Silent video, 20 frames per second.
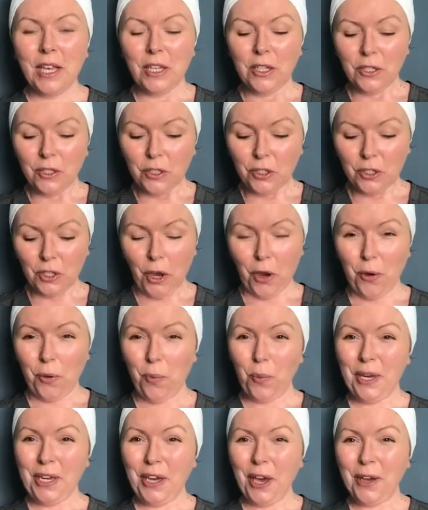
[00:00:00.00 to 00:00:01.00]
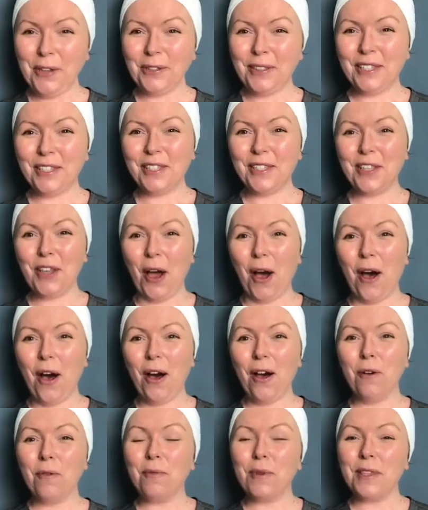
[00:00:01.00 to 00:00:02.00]
So we're going to
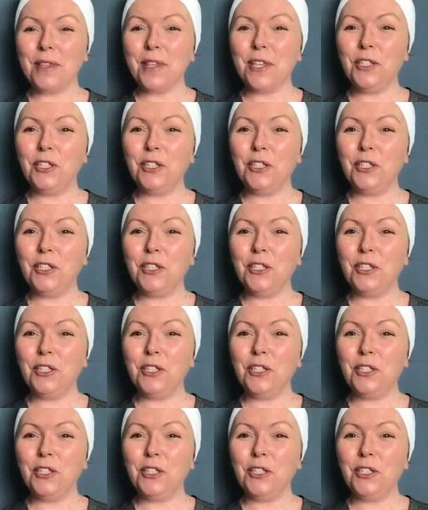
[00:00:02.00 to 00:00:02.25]
start with the